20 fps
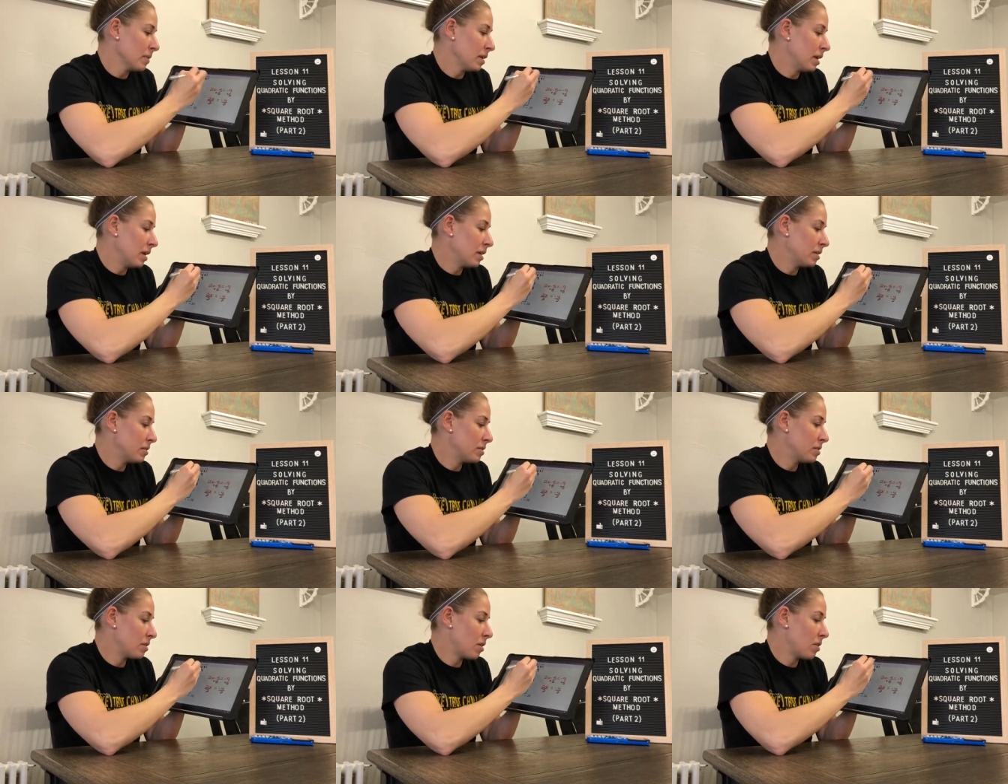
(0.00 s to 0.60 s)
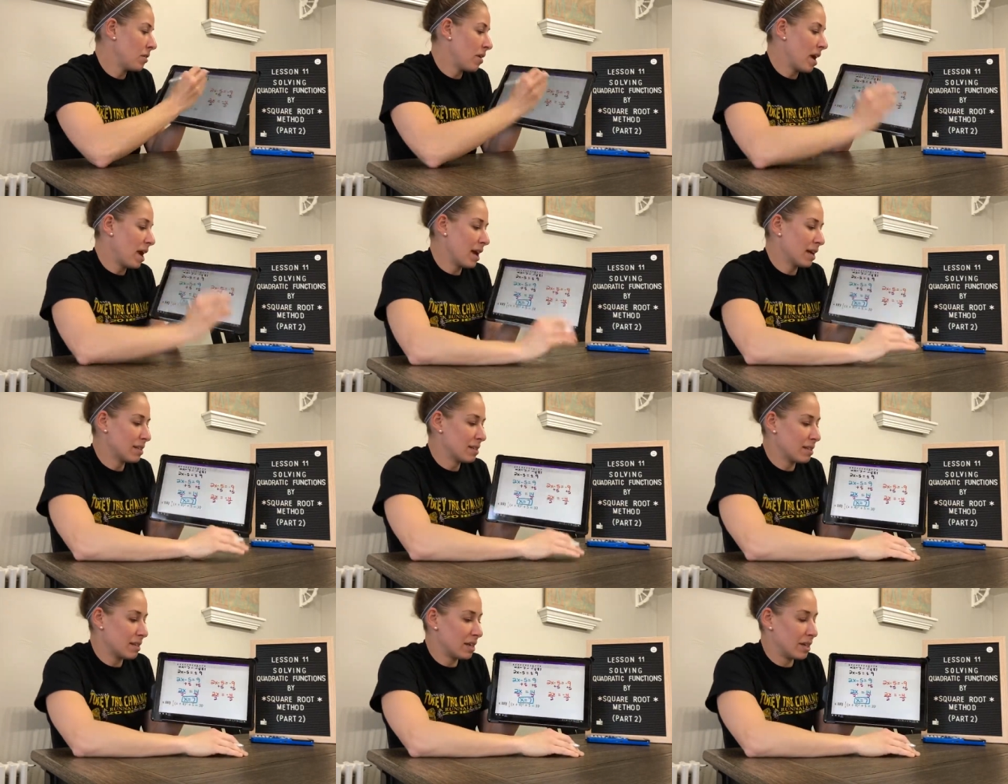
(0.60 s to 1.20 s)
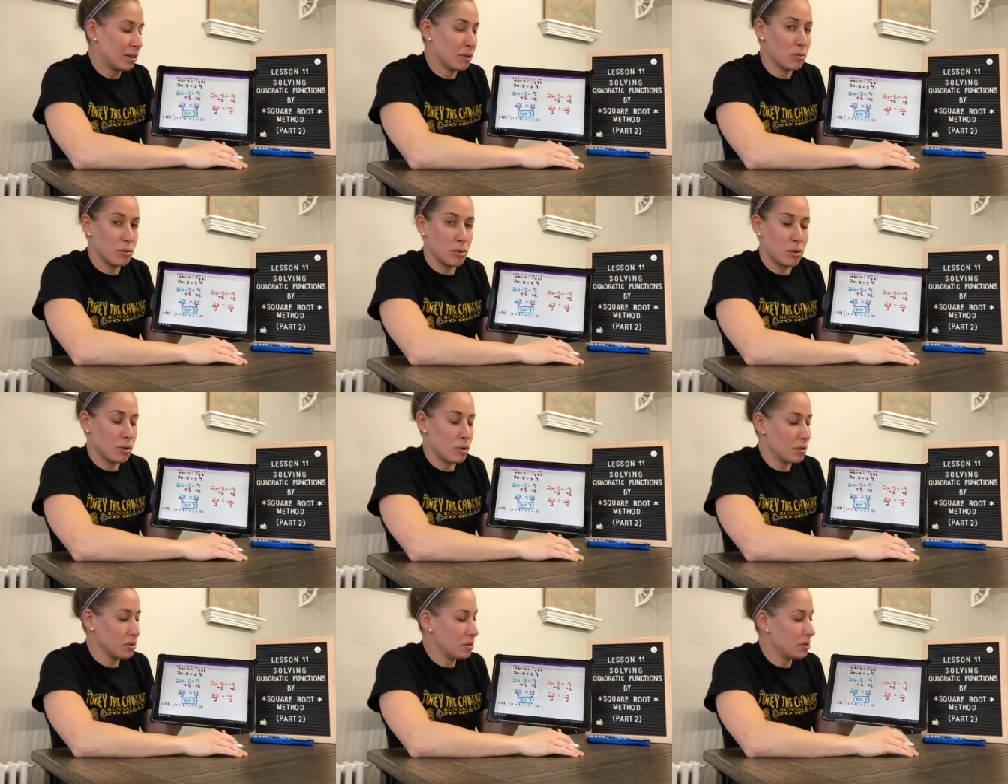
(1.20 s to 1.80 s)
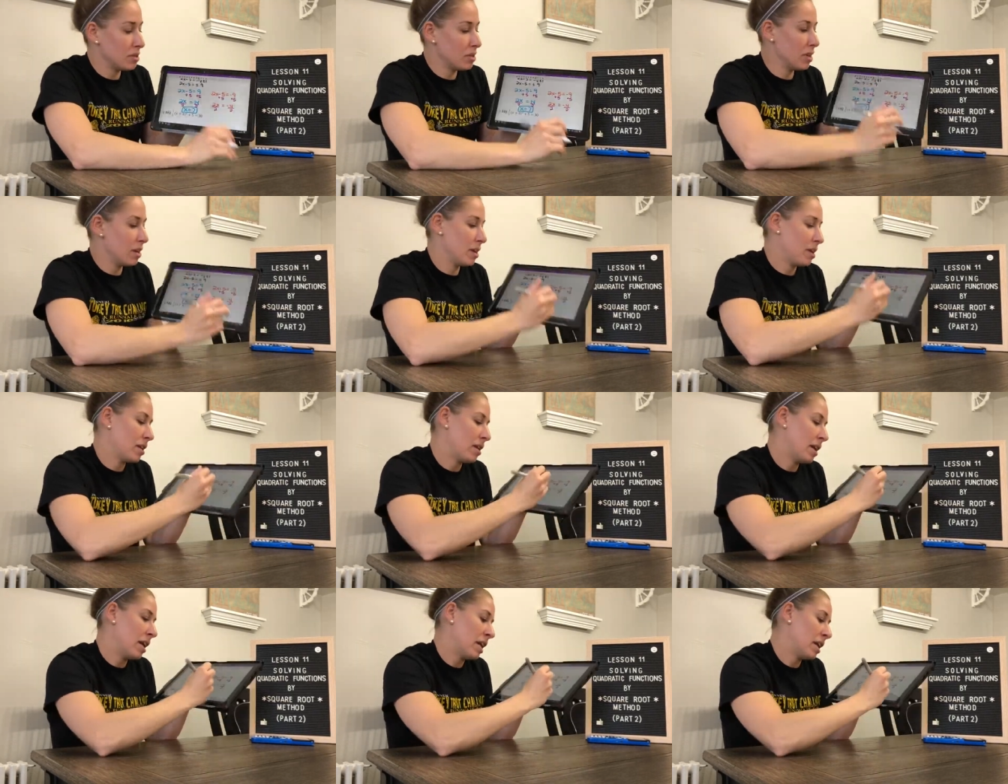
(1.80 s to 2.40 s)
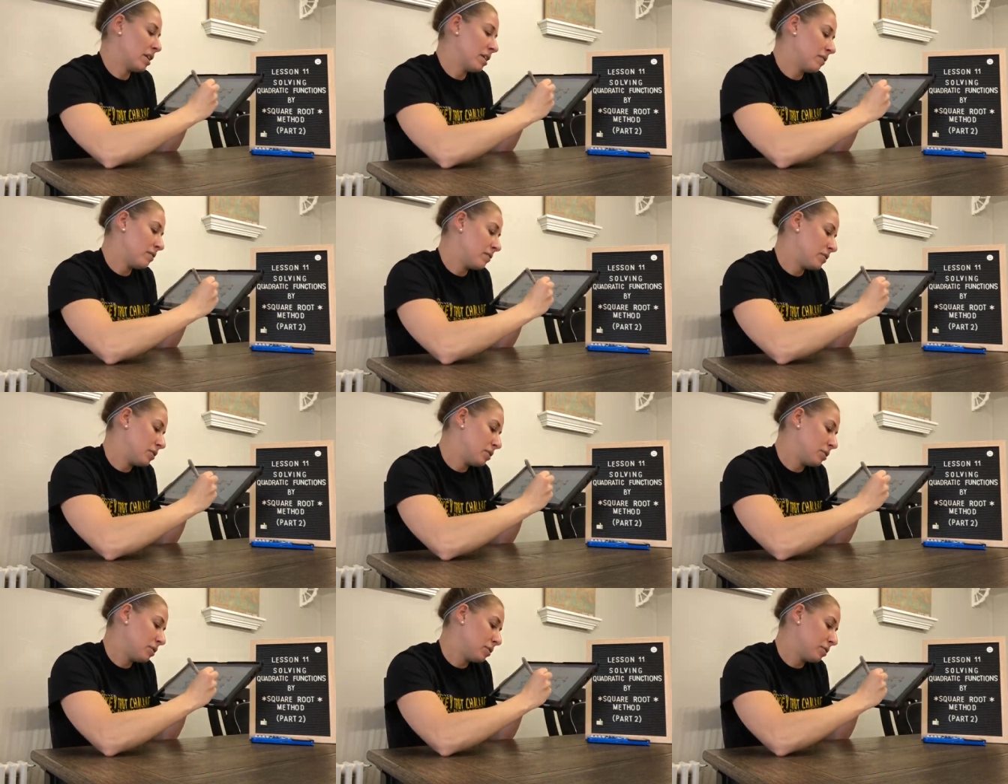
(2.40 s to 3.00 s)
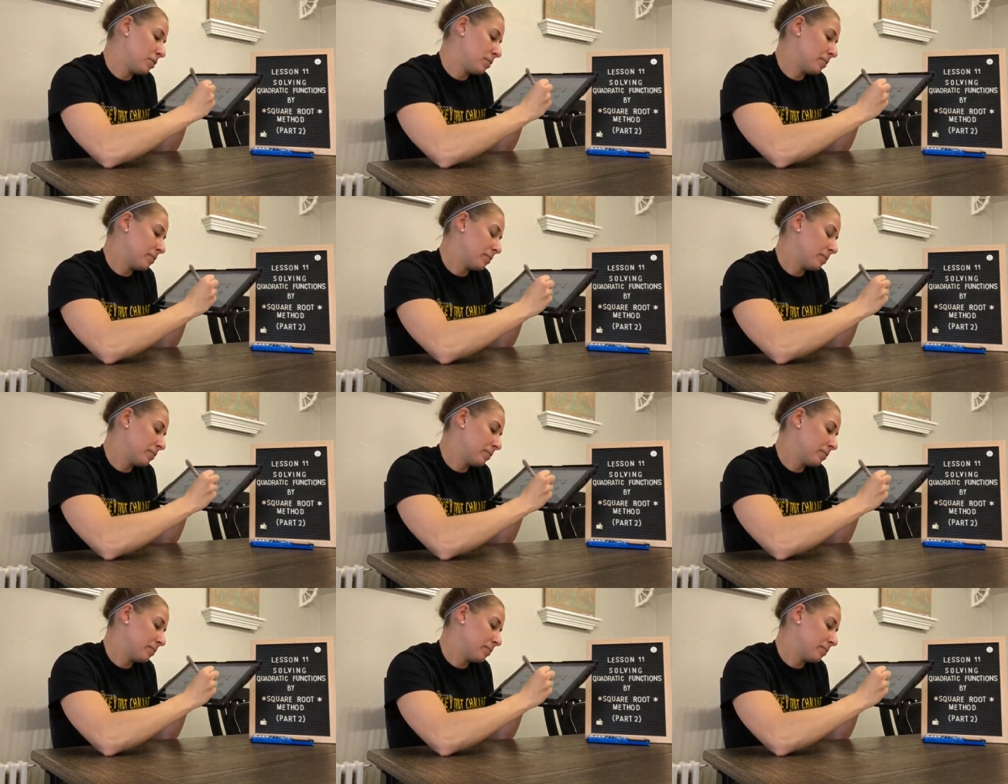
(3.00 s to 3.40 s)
And so x equals negative 2.